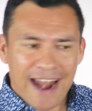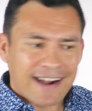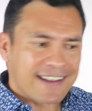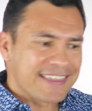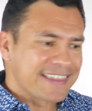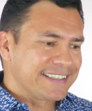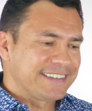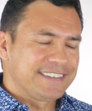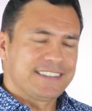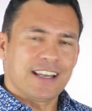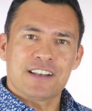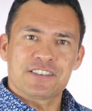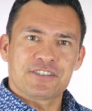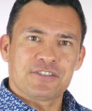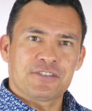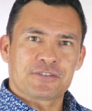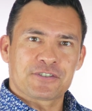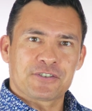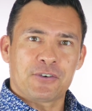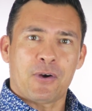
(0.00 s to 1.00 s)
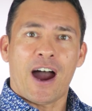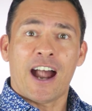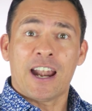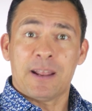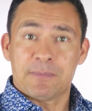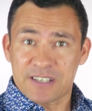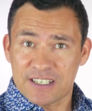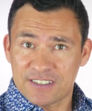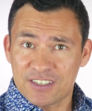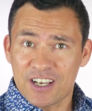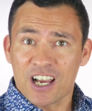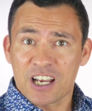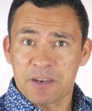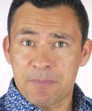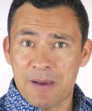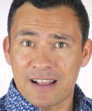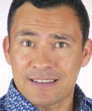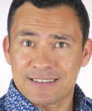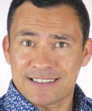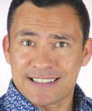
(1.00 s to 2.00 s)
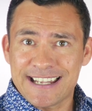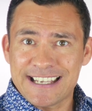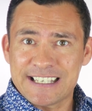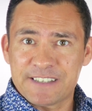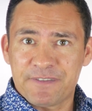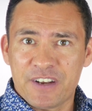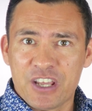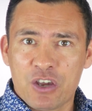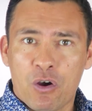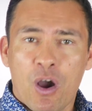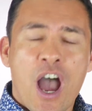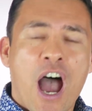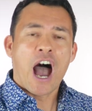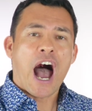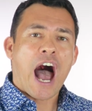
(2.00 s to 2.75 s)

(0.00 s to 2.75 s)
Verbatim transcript: Out of the dozen or so items I talk about in today's video,